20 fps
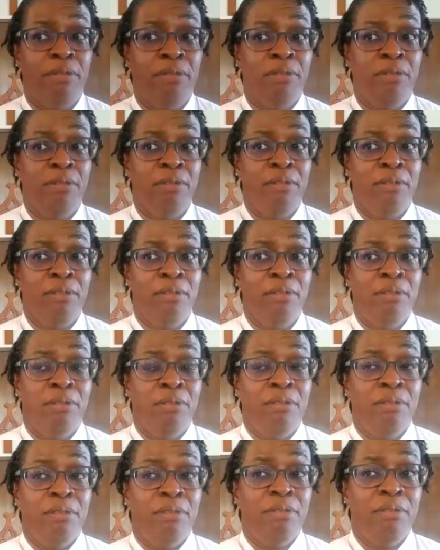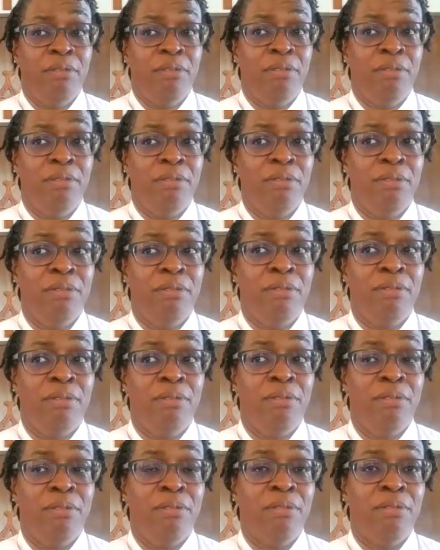
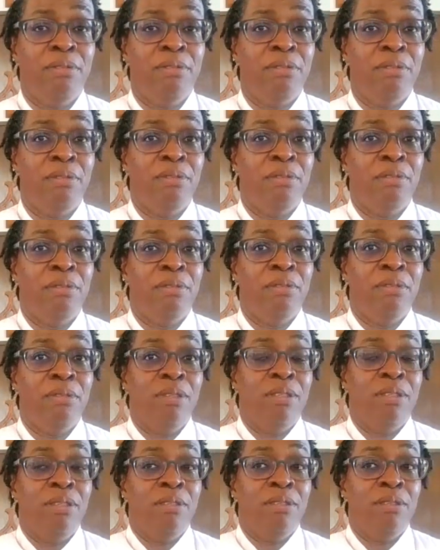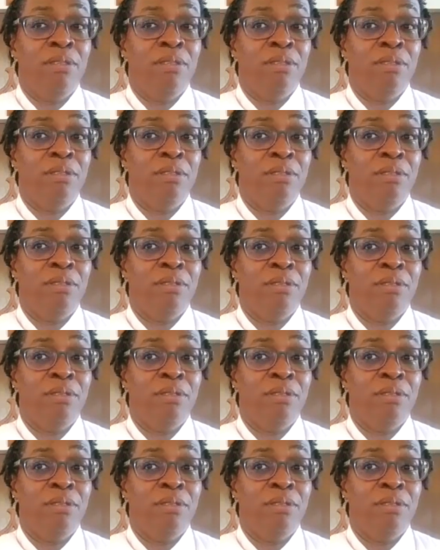Nothing is said.